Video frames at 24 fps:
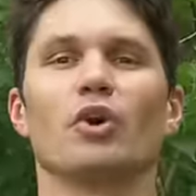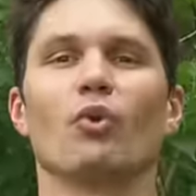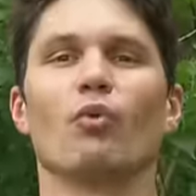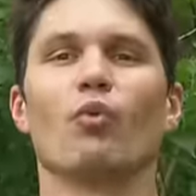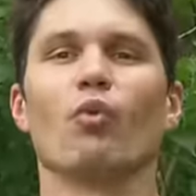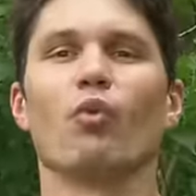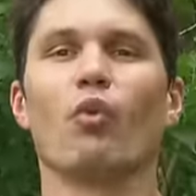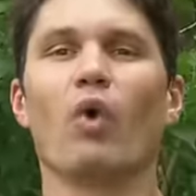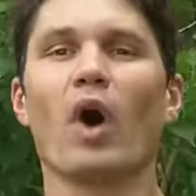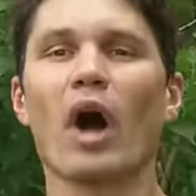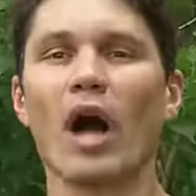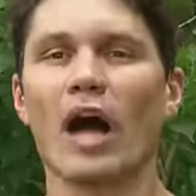
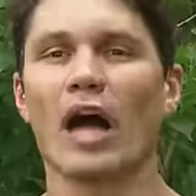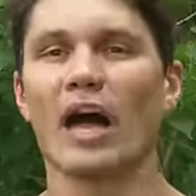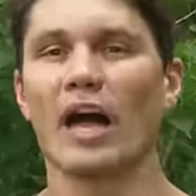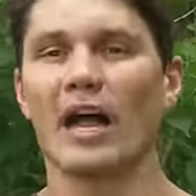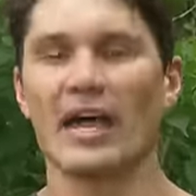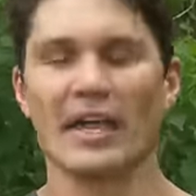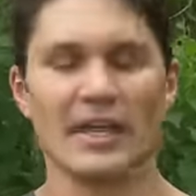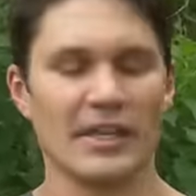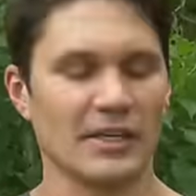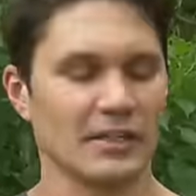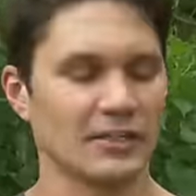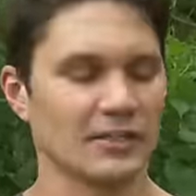
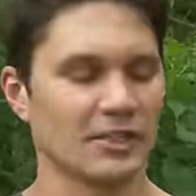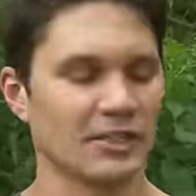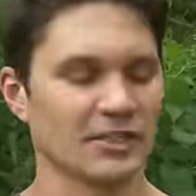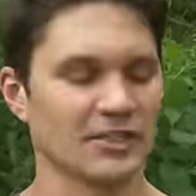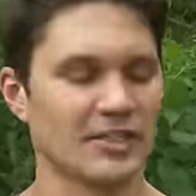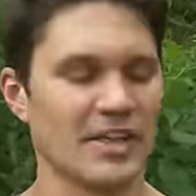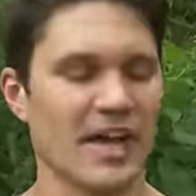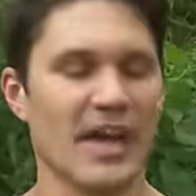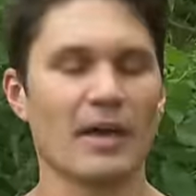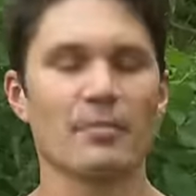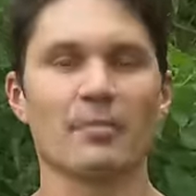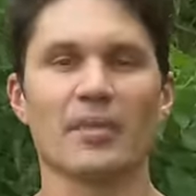why does
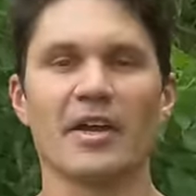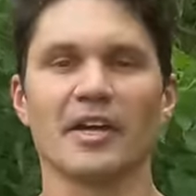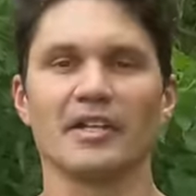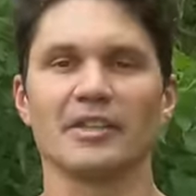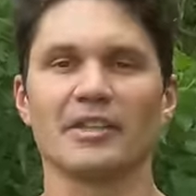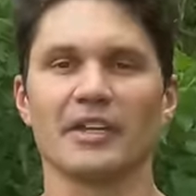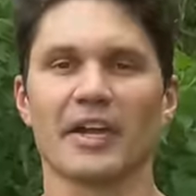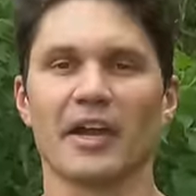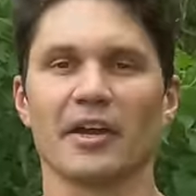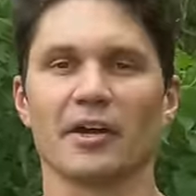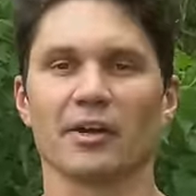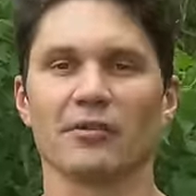that make
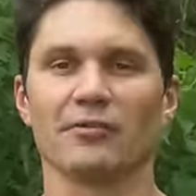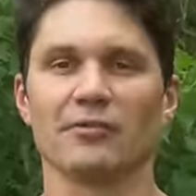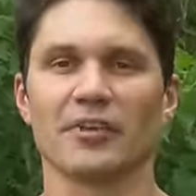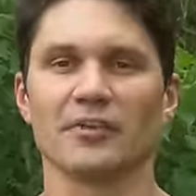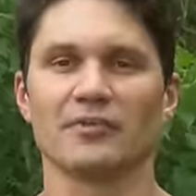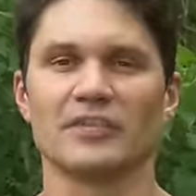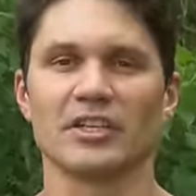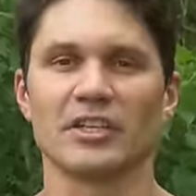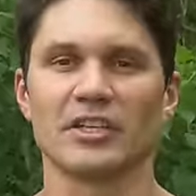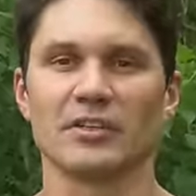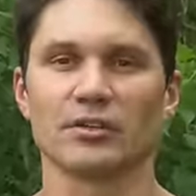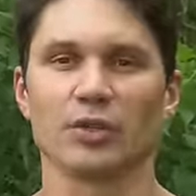the
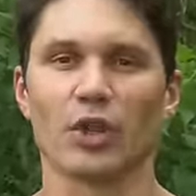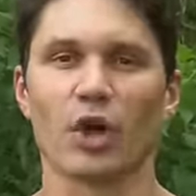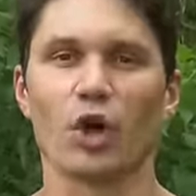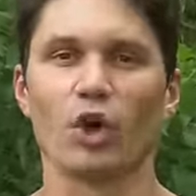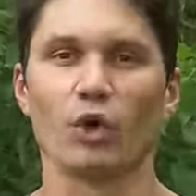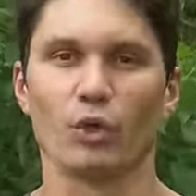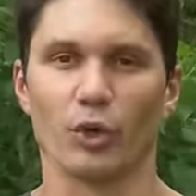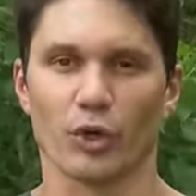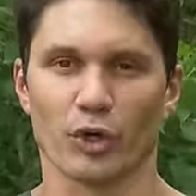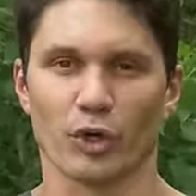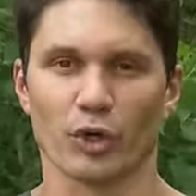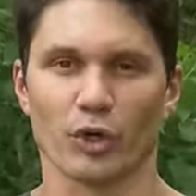AR-15
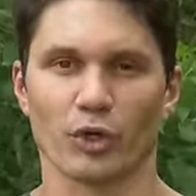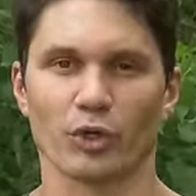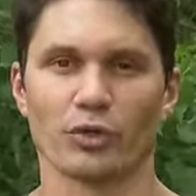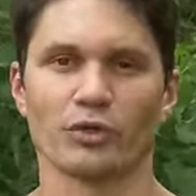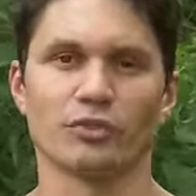lower,